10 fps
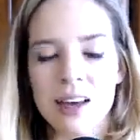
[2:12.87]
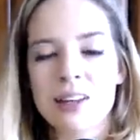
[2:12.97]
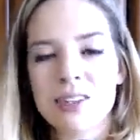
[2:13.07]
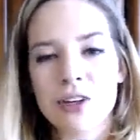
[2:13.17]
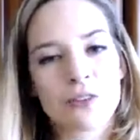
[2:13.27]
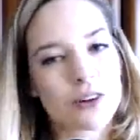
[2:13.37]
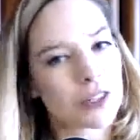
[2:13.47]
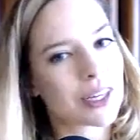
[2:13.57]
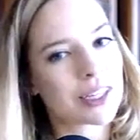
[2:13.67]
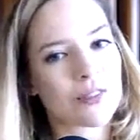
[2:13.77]
And so
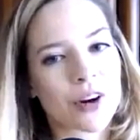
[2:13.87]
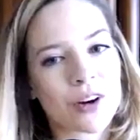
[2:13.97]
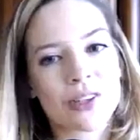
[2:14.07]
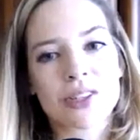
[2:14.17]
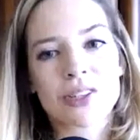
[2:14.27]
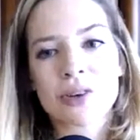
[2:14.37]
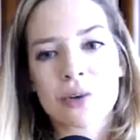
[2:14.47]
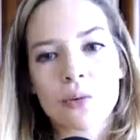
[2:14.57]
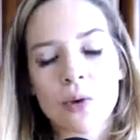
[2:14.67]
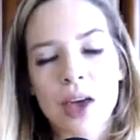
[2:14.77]
first things first,
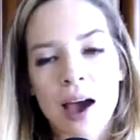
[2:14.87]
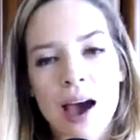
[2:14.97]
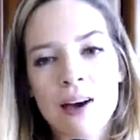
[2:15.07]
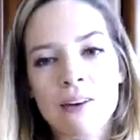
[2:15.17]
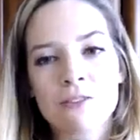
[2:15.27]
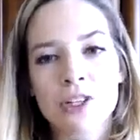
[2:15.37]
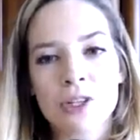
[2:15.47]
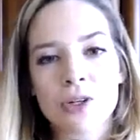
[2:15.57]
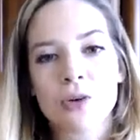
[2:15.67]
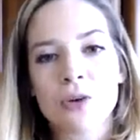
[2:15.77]
we have
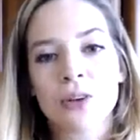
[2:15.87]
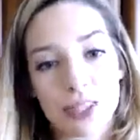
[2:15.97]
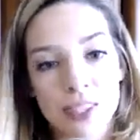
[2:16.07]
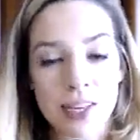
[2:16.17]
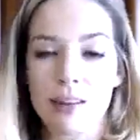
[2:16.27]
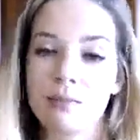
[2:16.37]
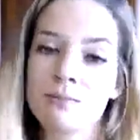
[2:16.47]
to listen.